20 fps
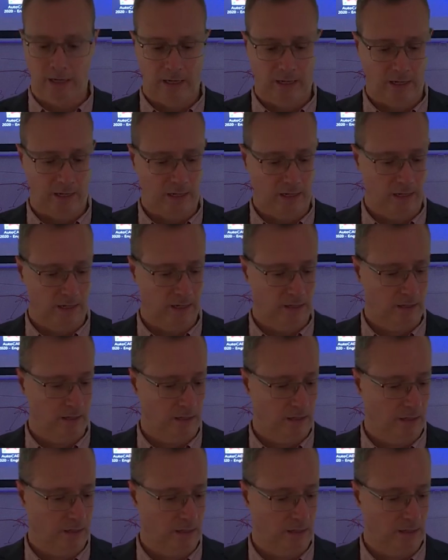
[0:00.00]

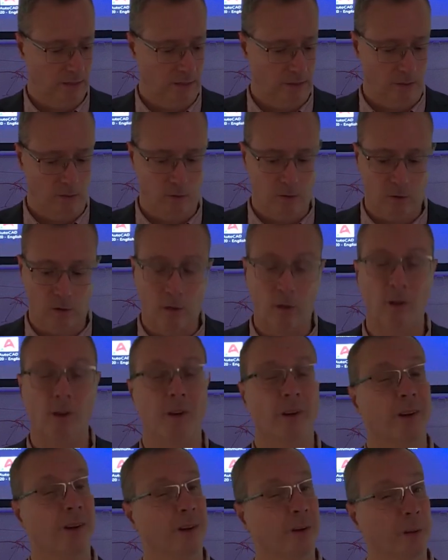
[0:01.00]
and you all
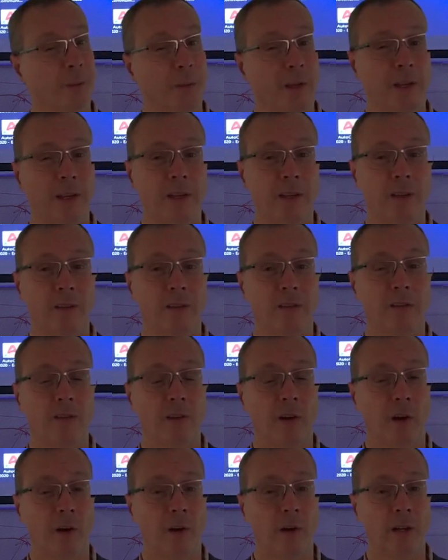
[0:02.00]
are going to be
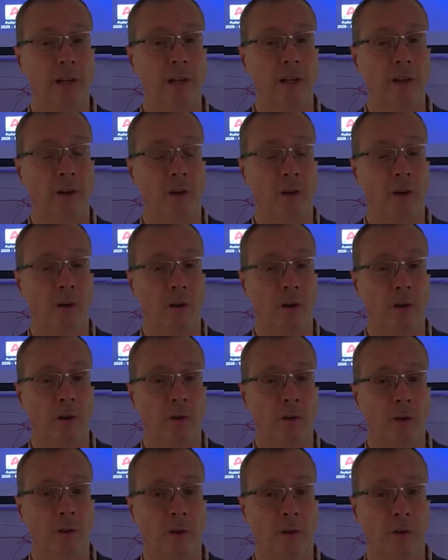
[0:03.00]
starting
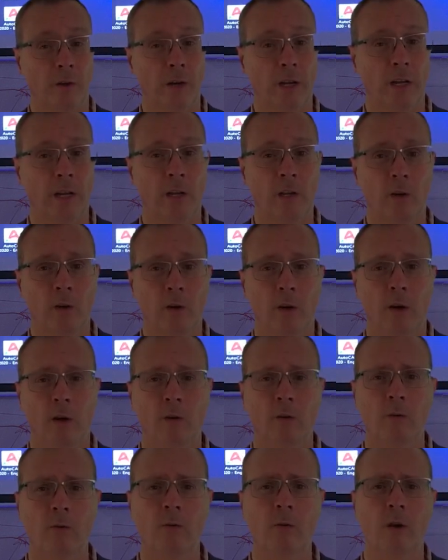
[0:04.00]
on creating your
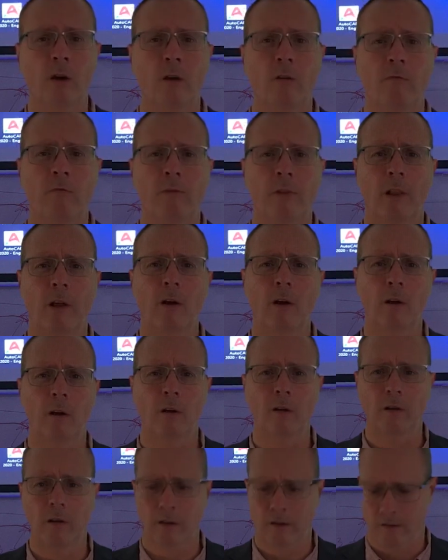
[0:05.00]
own
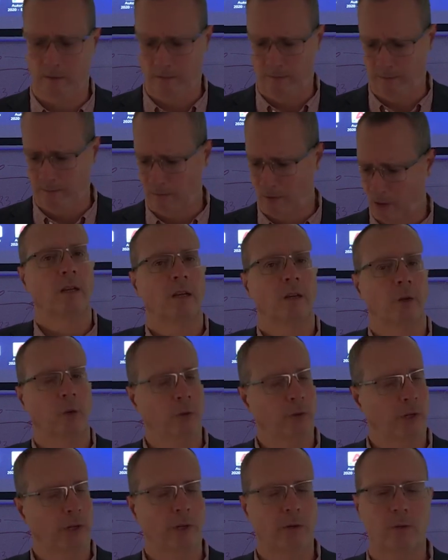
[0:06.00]
vlog.
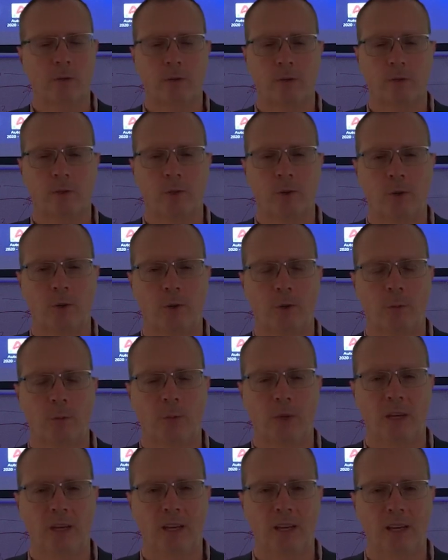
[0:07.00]
Who knows, you could
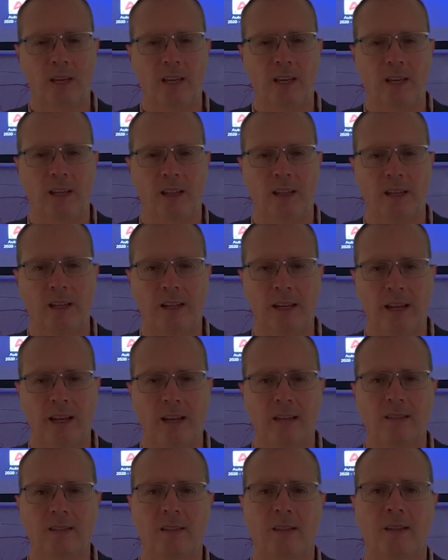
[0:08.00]
be the
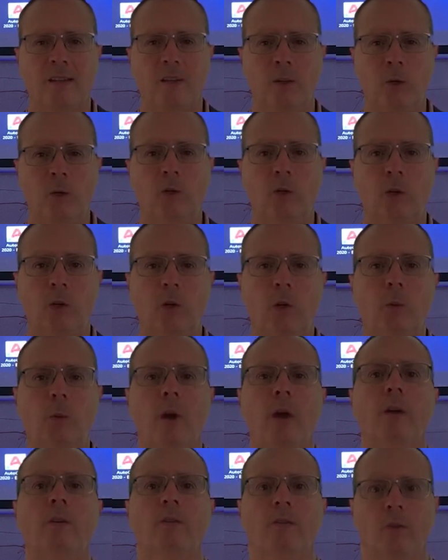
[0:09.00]
next
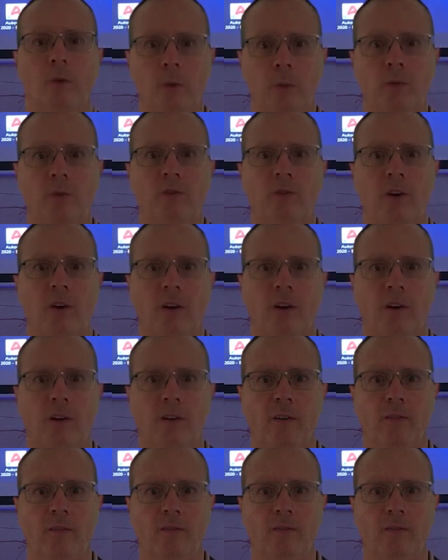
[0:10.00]
YouTube superstar.